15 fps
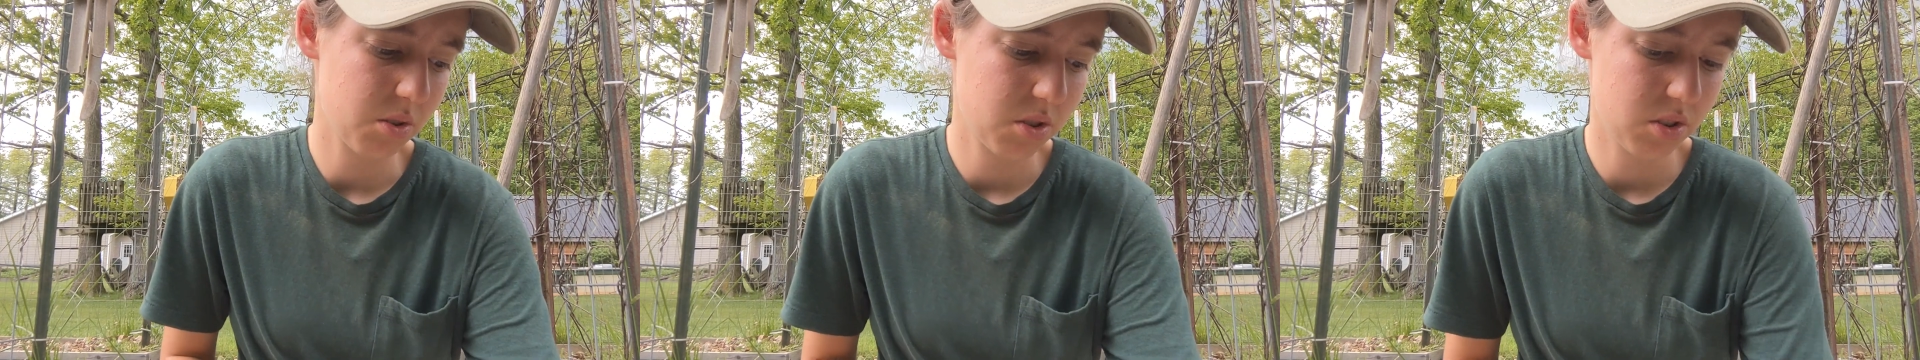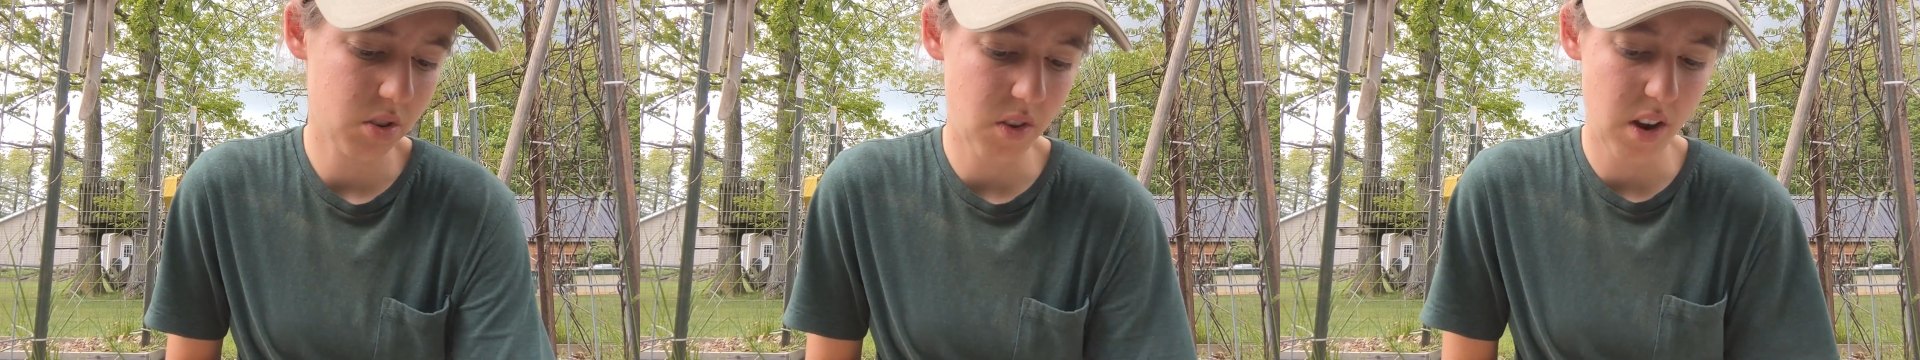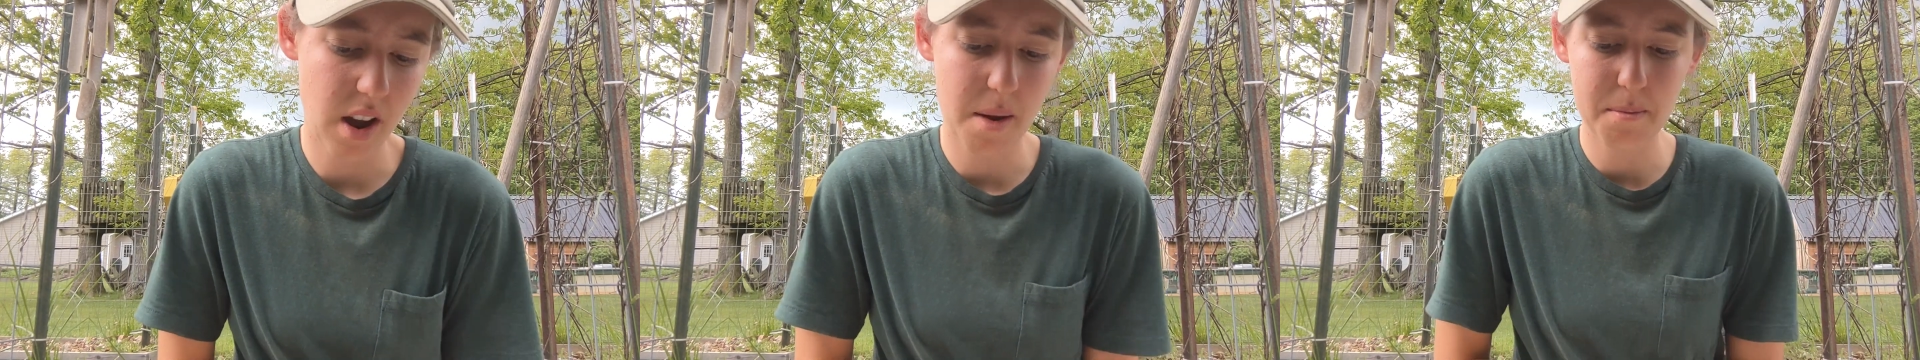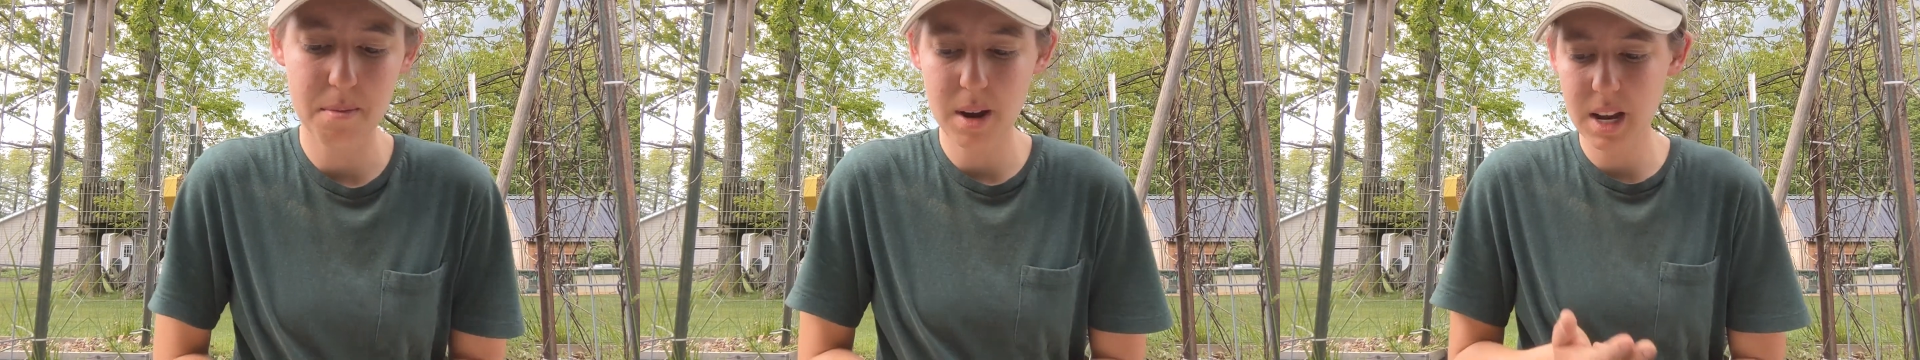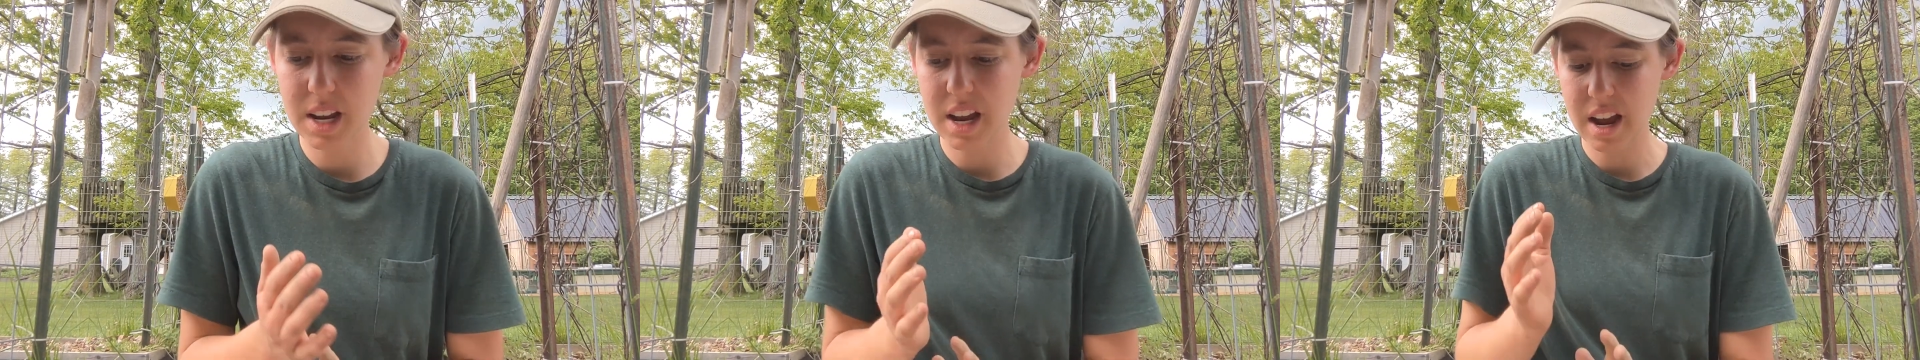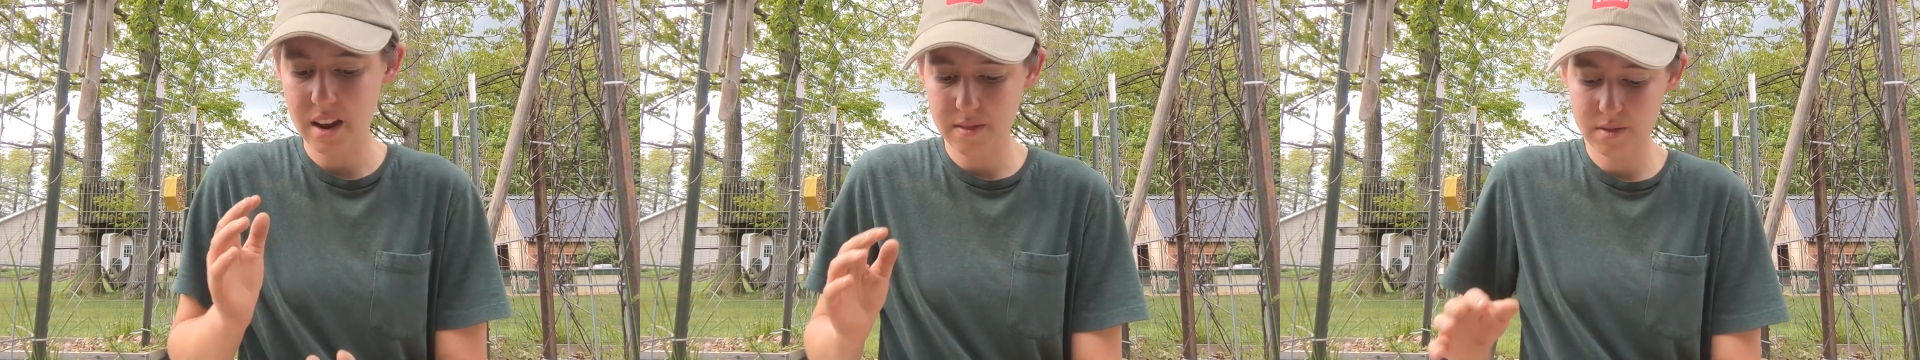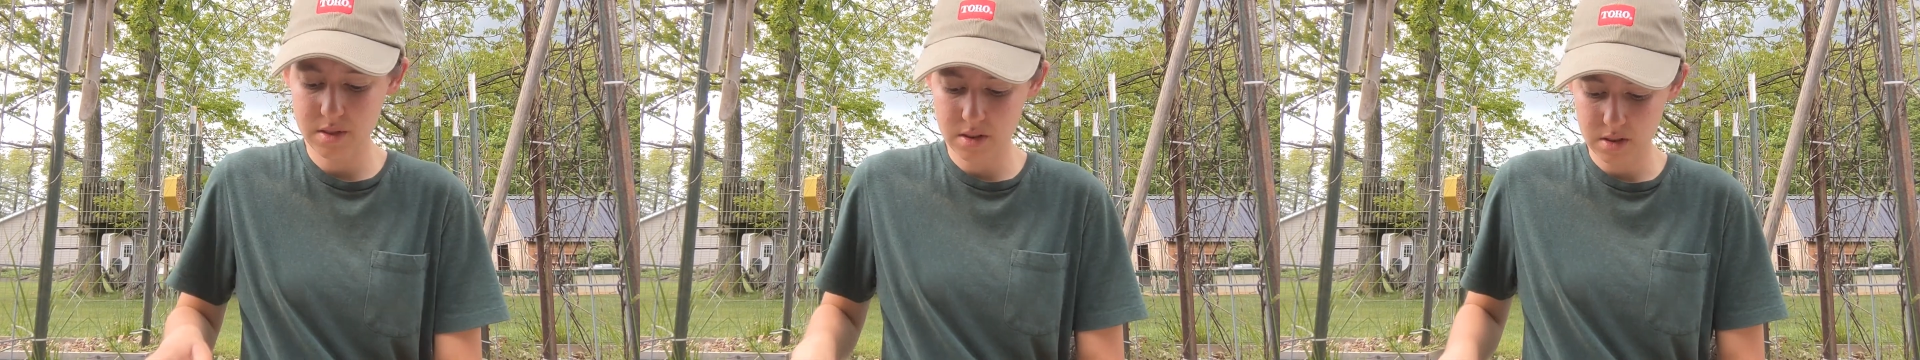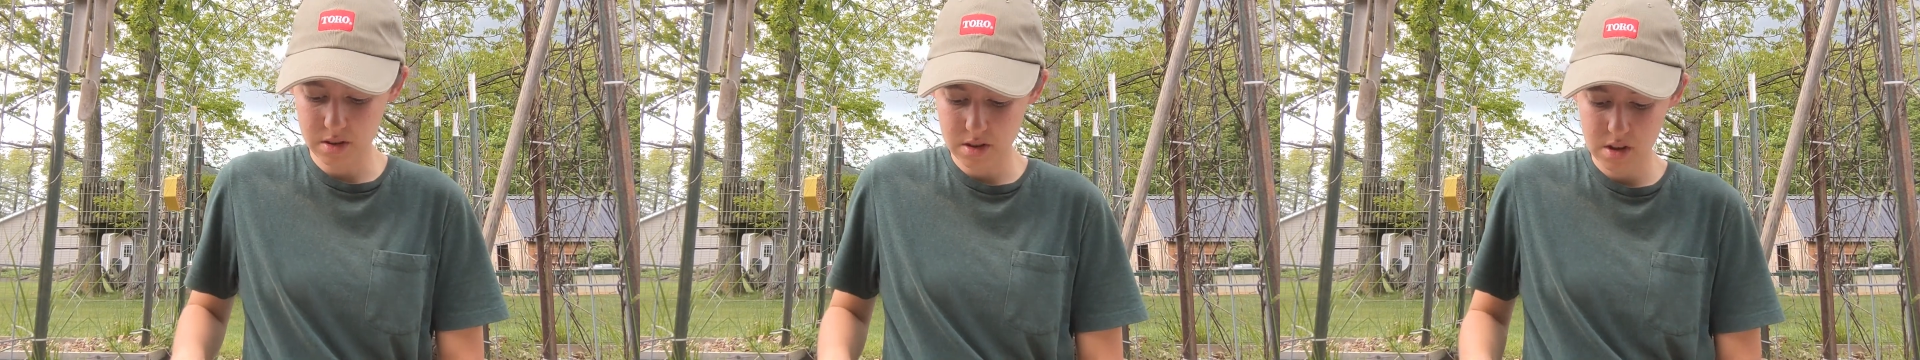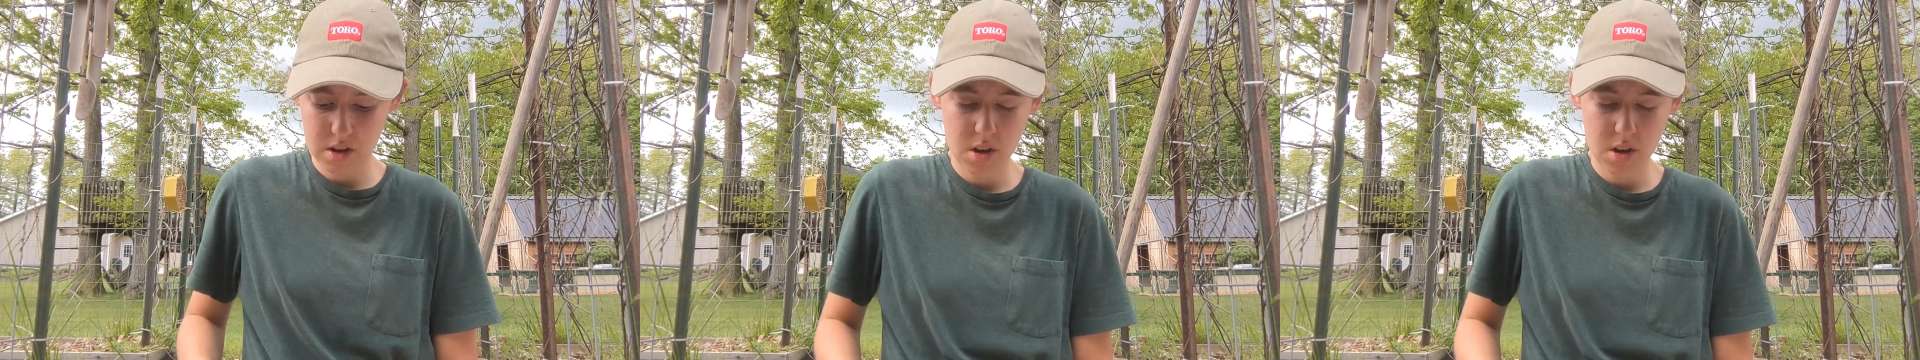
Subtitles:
so I might have to